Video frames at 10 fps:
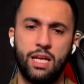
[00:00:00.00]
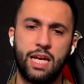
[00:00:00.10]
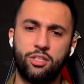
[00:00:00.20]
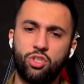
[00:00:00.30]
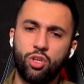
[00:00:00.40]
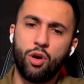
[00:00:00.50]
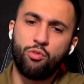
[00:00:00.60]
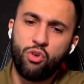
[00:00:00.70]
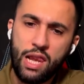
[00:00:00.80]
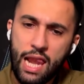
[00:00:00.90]
It's so
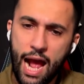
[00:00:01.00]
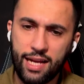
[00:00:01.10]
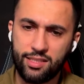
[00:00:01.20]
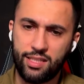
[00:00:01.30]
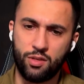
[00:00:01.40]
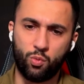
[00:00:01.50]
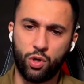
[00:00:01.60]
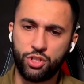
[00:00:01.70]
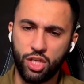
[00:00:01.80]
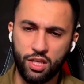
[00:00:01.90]
relaxing
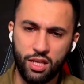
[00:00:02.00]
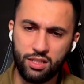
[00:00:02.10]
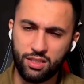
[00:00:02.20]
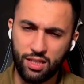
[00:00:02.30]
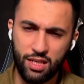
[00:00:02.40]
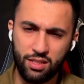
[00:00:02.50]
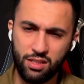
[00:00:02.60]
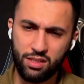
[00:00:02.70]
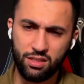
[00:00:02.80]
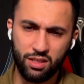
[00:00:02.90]
watching these
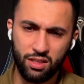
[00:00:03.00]
scenes.